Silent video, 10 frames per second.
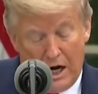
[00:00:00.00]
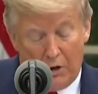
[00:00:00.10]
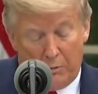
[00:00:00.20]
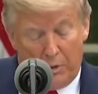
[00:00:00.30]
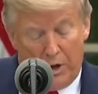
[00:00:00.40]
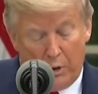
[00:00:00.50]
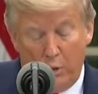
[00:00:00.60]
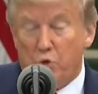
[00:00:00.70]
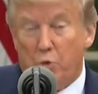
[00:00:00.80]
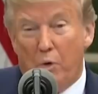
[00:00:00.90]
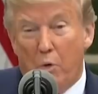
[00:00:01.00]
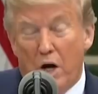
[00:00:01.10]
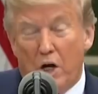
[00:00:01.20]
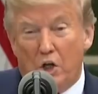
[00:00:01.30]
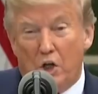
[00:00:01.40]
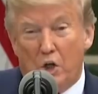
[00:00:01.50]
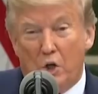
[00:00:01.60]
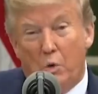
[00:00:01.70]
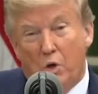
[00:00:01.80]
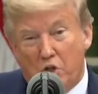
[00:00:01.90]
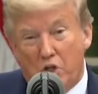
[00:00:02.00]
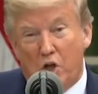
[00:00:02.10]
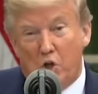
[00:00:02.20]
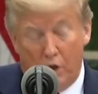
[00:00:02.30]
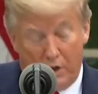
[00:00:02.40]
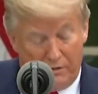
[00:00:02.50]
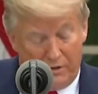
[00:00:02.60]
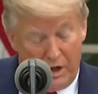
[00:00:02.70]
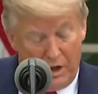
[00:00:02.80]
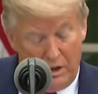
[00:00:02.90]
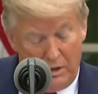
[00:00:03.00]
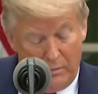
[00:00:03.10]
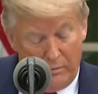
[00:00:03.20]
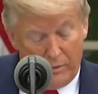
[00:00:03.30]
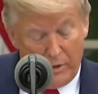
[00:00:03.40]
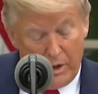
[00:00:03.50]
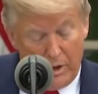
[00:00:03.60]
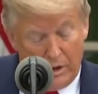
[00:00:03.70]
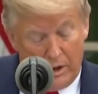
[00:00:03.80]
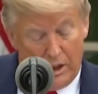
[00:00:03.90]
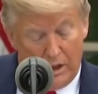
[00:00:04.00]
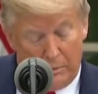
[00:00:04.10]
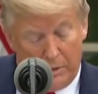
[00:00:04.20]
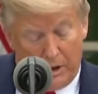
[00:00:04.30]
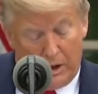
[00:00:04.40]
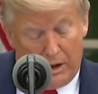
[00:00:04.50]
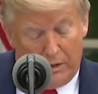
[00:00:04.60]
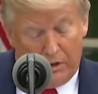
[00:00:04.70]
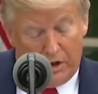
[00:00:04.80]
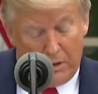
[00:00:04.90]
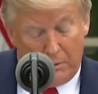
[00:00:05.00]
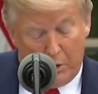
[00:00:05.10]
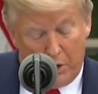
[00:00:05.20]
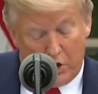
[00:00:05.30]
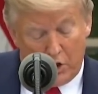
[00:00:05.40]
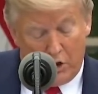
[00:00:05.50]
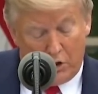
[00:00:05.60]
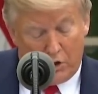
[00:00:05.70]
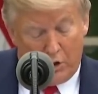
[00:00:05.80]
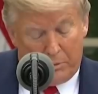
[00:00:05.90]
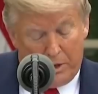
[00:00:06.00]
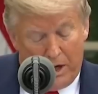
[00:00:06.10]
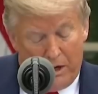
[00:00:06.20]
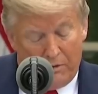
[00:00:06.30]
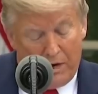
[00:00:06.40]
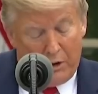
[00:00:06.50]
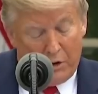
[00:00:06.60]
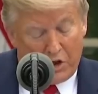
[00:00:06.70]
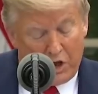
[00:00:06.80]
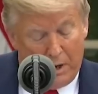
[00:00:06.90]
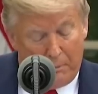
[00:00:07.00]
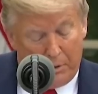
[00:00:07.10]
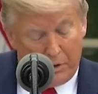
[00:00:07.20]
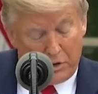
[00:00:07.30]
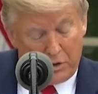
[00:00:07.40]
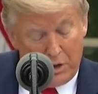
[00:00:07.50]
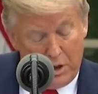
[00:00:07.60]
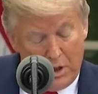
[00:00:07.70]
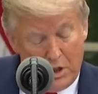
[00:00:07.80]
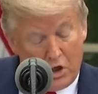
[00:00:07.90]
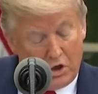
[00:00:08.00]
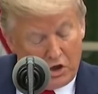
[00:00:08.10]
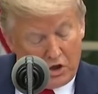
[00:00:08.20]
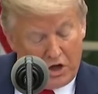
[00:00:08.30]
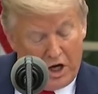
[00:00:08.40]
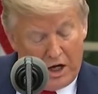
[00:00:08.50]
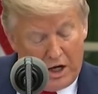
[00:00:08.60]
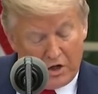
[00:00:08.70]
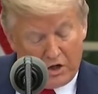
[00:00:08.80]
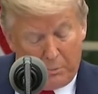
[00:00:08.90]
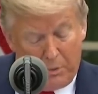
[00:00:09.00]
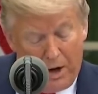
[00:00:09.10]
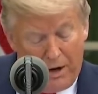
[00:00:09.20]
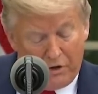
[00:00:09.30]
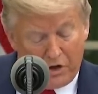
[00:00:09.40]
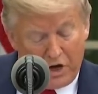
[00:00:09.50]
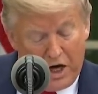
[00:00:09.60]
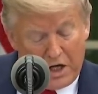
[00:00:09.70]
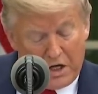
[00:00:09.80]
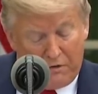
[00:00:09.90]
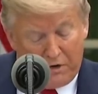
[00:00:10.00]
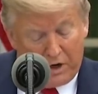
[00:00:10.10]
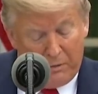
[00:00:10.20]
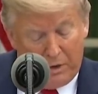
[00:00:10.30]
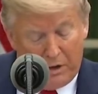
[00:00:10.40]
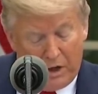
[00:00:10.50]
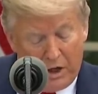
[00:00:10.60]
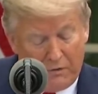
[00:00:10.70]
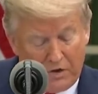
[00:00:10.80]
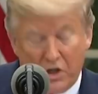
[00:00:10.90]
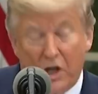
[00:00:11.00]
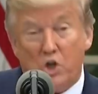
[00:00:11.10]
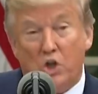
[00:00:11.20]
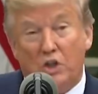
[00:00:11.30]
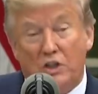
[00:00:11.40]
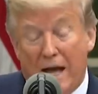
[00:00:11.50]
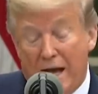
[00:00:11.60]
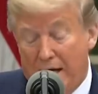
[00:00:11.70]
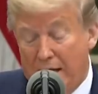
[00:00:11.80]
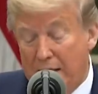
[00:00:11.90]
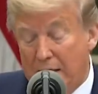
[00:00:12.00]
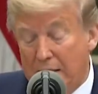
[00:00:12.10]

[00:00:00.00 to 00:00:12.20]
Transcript: outbreak, which we wanted to do, which they should have done. The inability of the WHO to obtain virus samples to this date has deprived the scientific community of essential data.